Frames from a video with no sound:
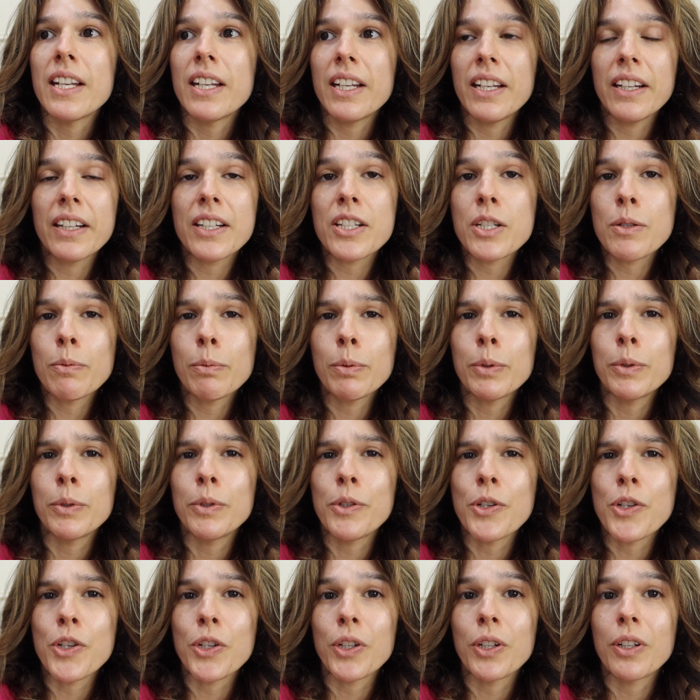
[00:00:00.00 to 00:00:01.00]
next
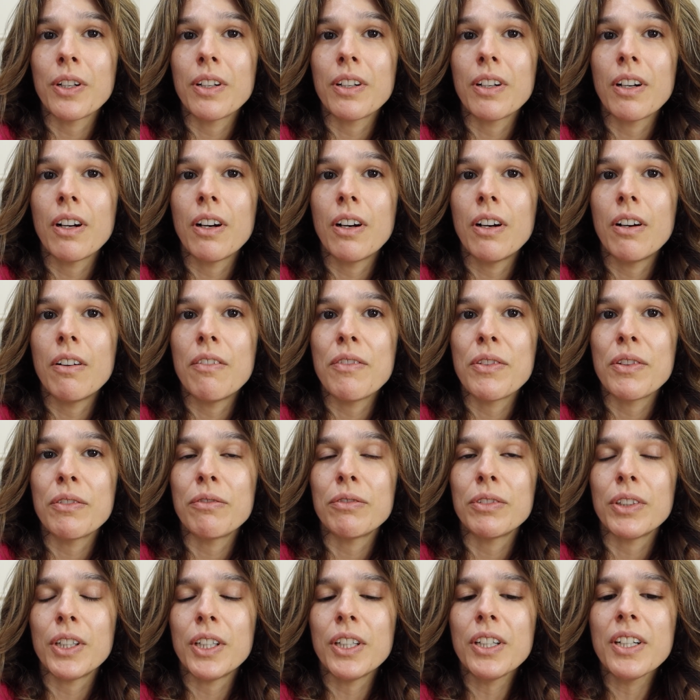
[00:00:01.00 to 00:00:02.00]
portion of the
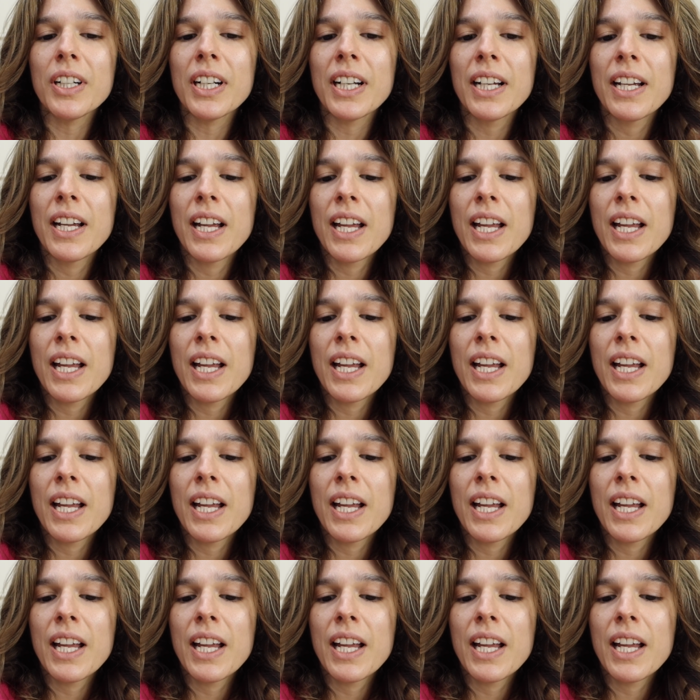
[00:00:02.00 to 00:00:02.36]
vlog,